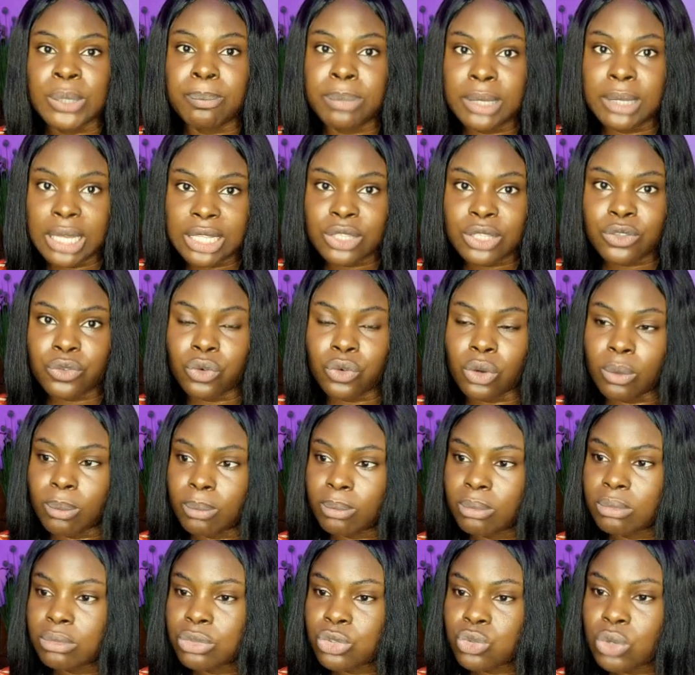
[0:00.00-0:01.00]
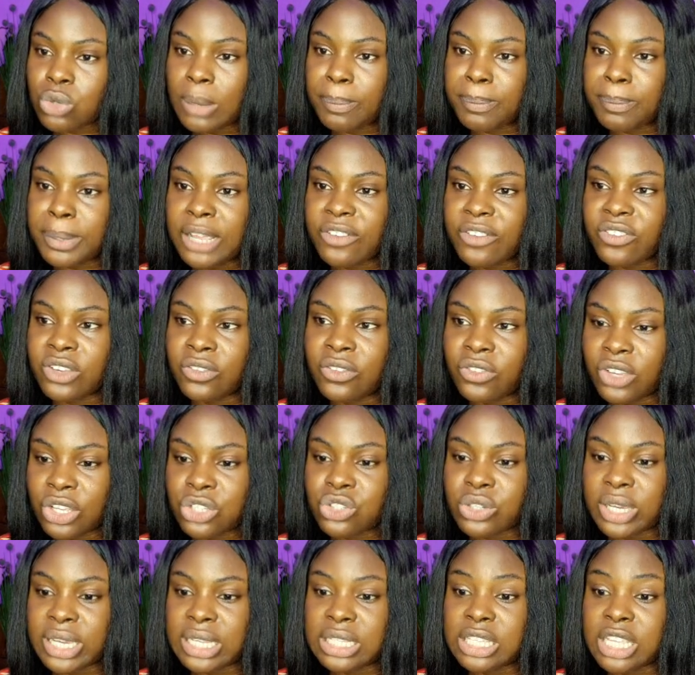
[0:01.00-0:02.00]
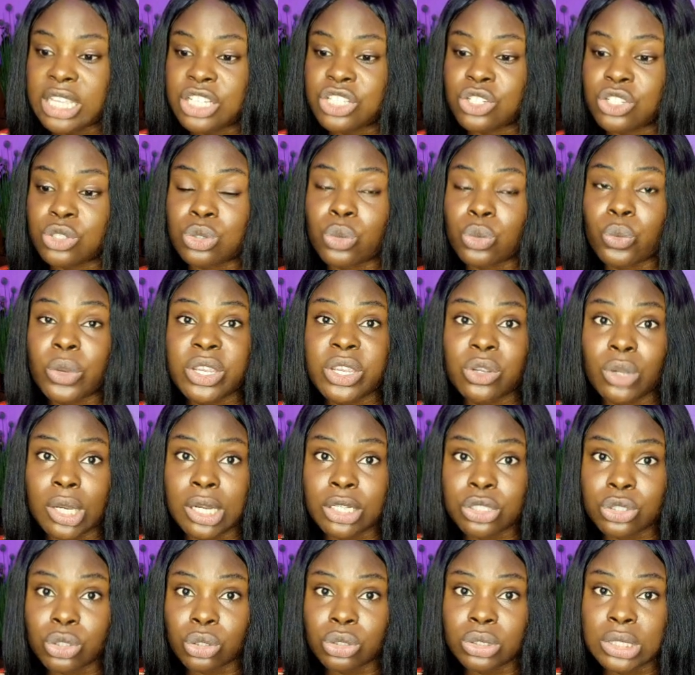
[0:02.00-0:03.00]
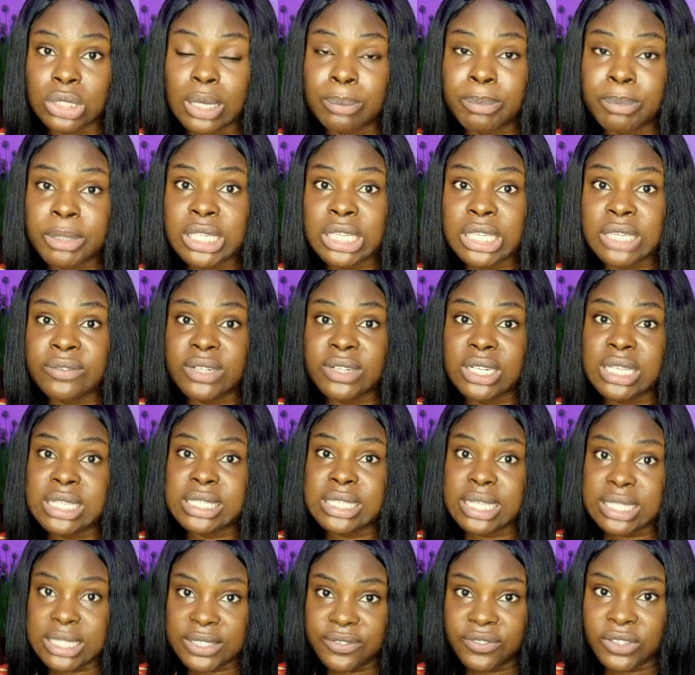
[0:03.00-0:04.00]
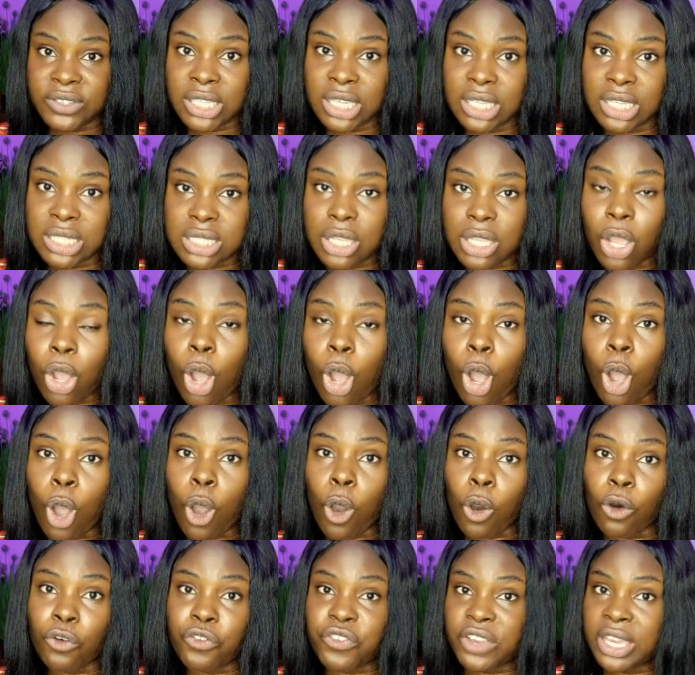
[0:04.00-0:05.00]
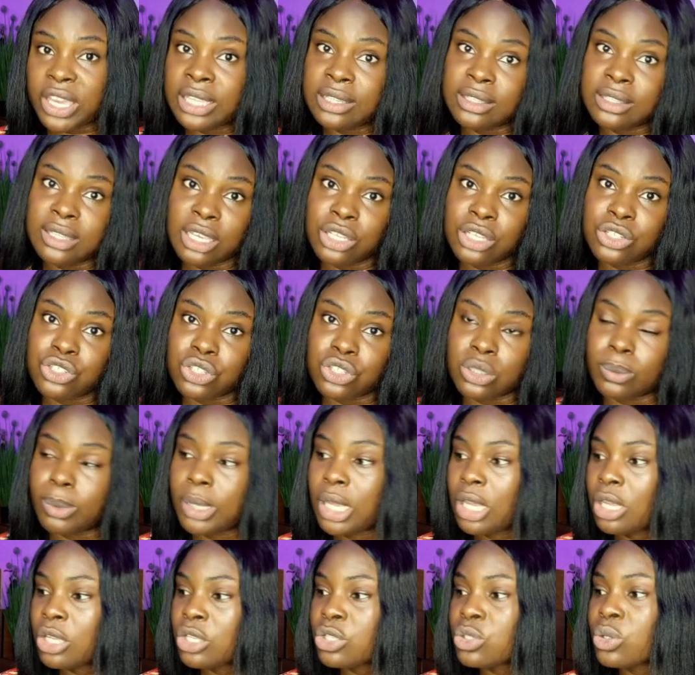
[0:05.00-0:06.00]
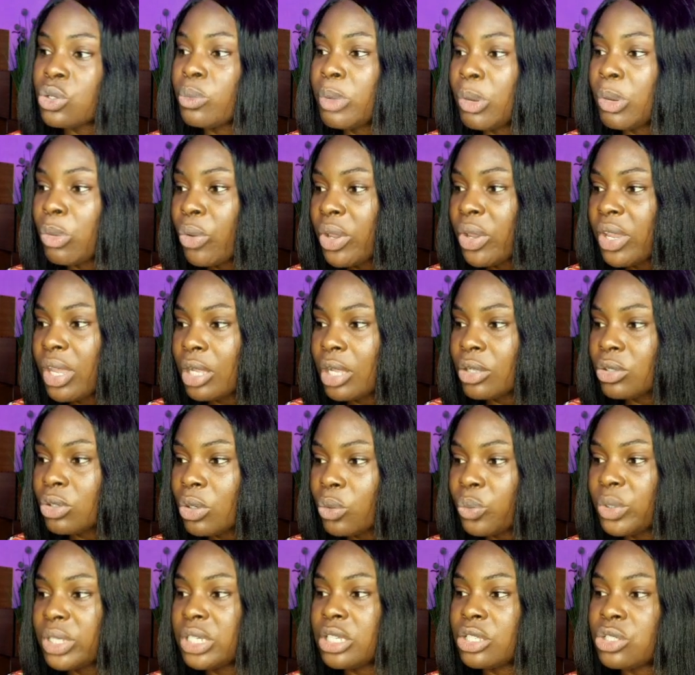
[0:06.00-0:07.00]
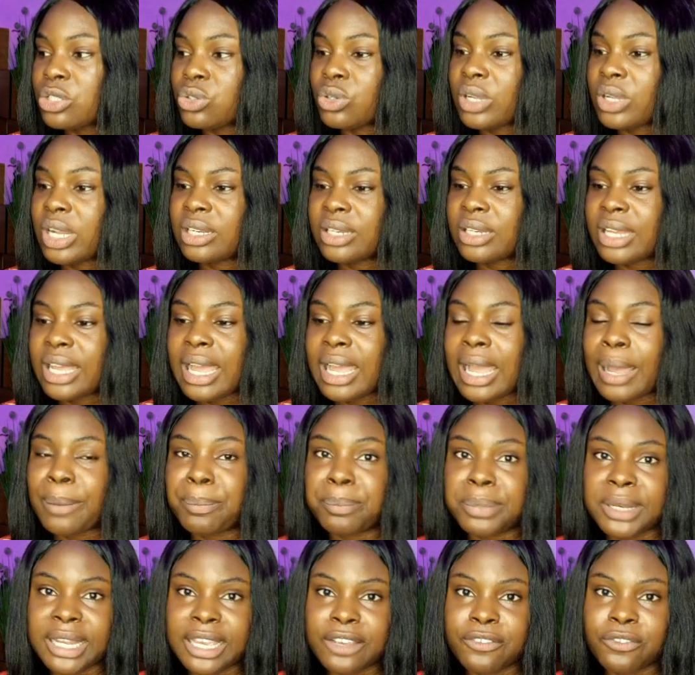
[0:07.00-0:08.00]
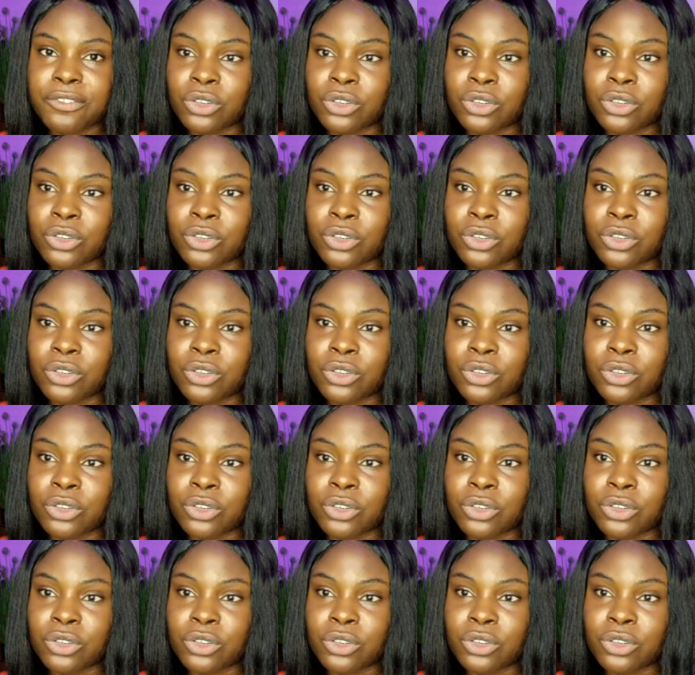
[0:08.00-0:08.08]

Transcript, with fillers: platform to apply for the virtual internship. So when you are done, you are being given a certificate of internship. So where you are going is you cannot apply